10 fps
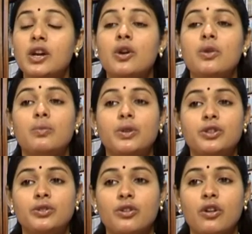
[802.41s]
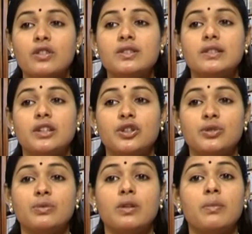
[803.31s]
withdraws into
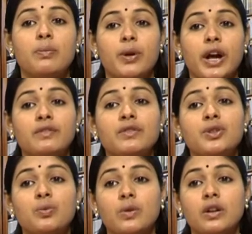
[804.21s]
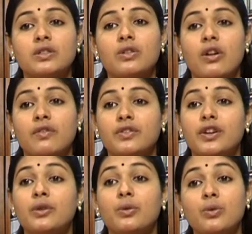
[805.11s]
a private world of their
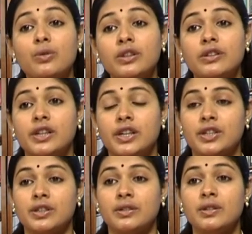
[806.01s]
own creation